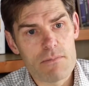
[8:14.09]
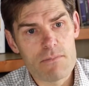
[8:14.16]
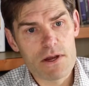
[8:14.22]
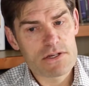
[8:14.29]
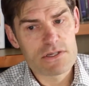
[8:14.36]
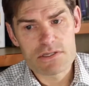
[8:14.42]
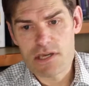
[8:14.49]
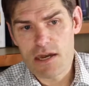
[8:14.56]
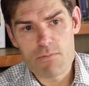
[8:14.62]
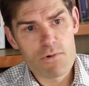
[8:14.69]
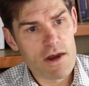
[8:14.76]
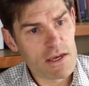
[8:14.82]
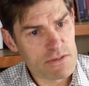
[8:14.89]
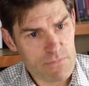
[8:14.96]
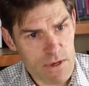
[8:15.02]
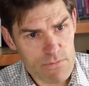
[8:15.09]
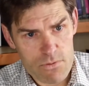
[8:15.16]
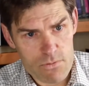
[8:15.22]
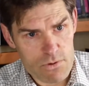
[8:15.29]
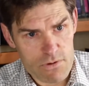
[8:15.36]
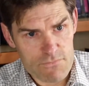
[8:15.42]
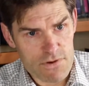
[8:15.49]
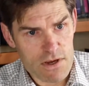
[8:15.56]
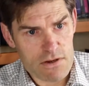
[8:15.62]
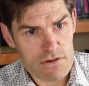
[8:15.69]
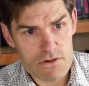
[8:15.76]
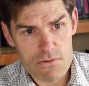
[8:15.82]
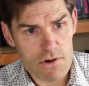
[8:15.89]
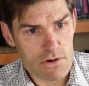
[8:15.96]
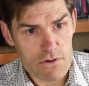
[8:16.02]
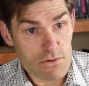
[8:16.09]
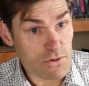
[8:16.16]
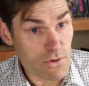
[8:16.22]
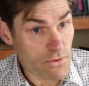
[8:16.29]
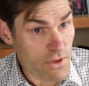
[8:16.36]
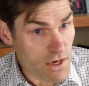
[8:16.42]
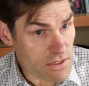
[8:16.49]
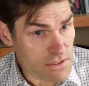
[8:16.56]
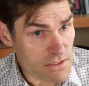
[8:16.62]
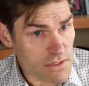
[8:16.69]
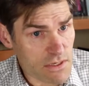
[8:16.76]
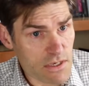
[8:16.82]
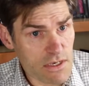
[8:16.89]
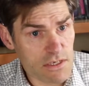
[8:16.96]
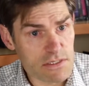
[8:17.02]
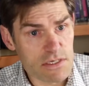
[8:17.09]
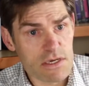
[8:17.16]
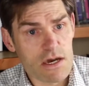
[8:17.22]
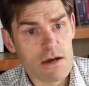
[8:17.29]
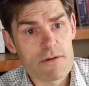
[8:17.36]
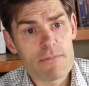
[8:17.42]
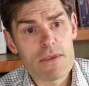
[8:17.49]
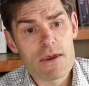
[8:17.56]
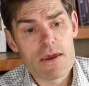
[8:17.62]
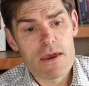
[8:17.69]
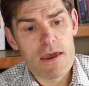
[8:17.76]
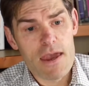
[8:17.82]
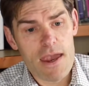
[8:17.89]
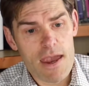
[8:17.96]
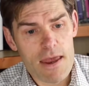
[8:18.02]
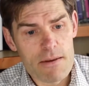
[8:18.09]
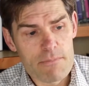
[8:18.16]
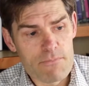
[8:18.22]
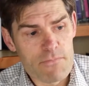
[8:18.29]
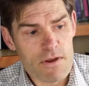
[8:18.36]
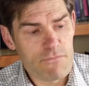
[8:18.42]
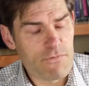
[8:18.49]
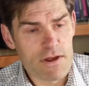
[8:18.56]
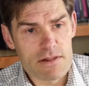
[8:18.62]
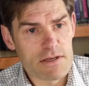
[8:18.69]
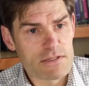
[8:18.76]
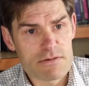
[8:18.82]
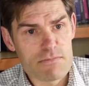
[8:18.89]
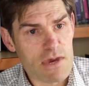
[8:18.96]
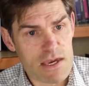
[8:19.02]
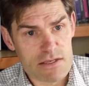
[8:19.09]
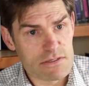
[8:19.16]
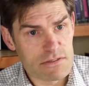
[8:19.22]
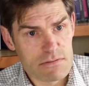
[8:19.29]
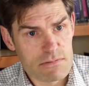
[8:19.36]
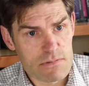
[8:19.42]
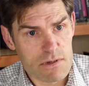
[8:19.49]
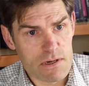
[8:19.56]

much the same way as people would have done 200 or 2,000 years ago. And frankly, it's a mess.